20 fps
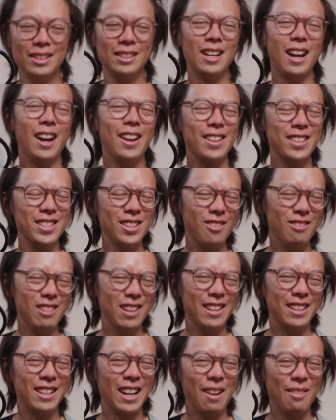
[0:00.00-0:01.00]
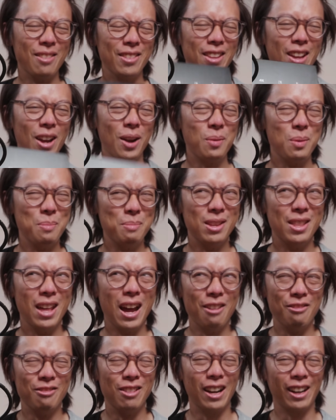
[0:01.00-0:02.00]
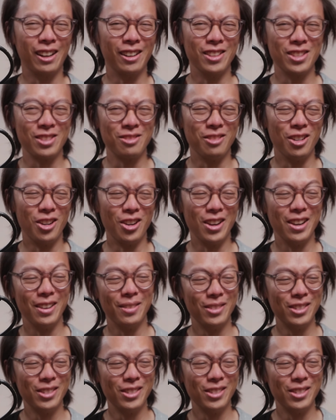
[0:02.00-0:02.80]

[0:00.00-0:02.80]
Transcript: There's not really a camera in there, I wouldn't be that reckless, right?